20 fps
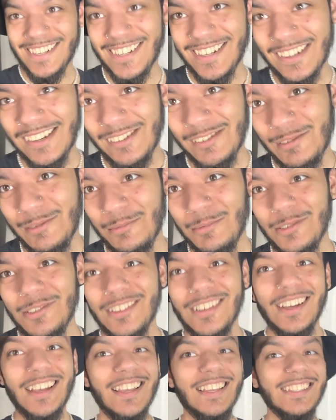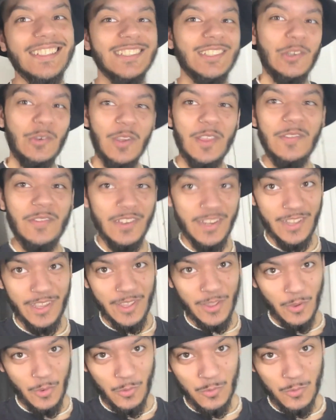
I hope you guys enjoy the video.